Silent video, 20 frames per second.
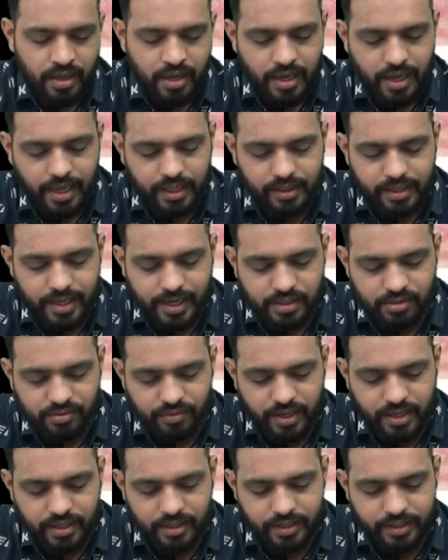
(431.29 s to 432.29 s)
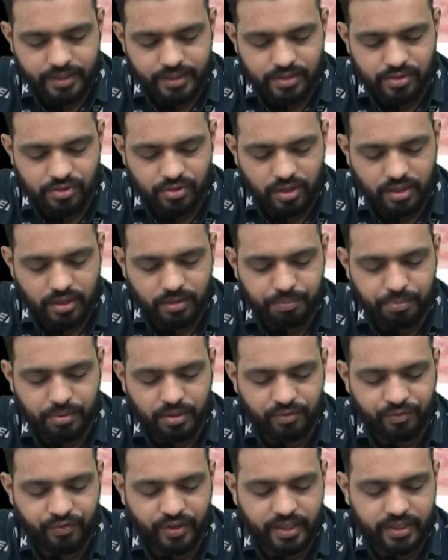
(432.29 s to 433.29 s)
and that's why it is not a
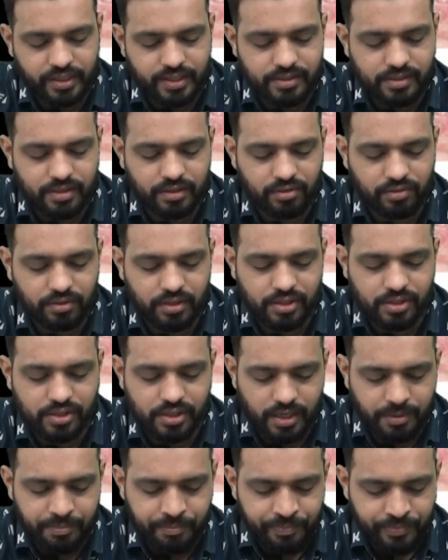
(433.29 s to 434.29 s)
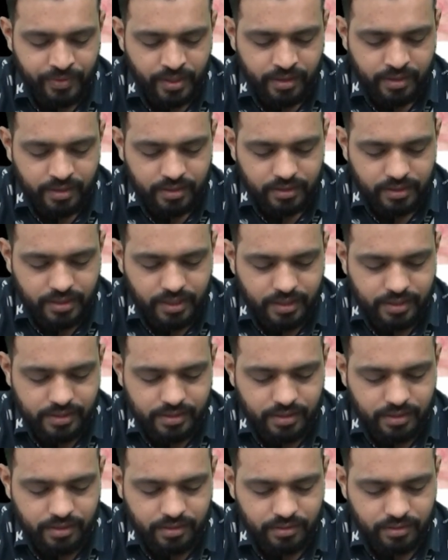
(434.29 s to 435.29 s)
perfectly circular shape. There is
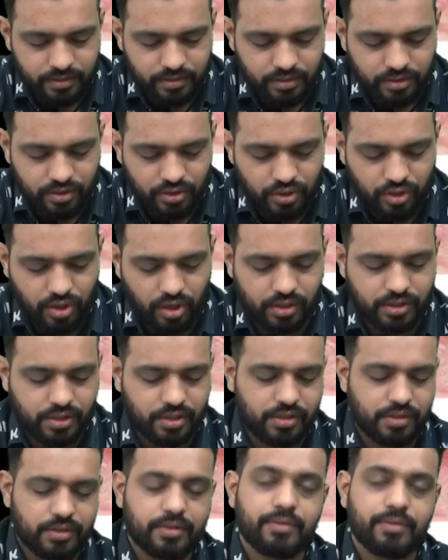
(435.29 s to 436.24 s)
a notch.